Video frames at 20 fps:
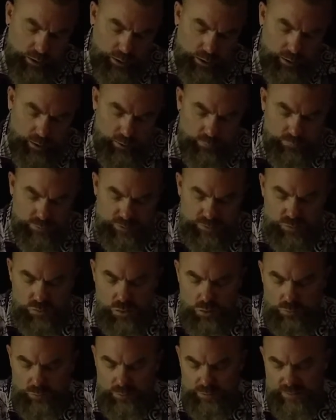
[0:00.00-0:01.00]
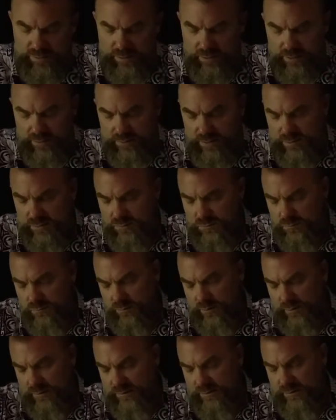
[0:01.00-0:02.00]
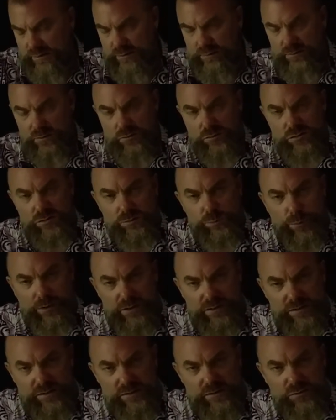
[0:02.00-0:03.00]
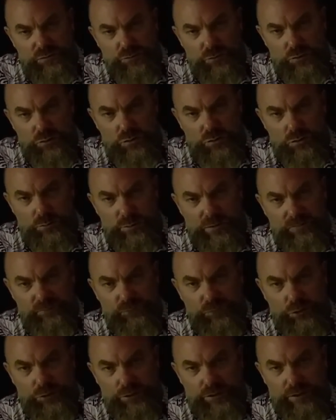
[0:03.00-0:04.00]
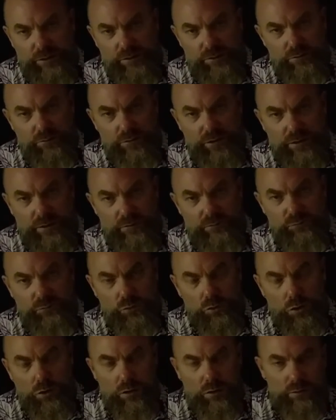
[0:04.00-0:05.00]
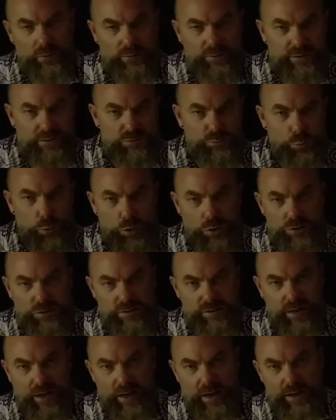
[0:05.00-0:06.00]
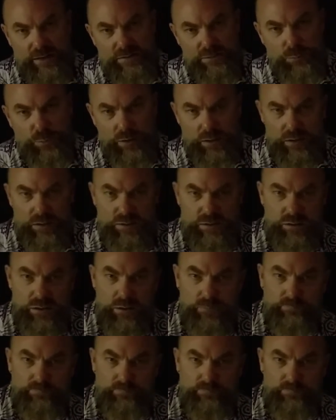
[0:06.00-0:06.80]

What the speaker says: And I'm just noticing as I do this that there's spaces for you to be fully integrated for all of these parts and aspects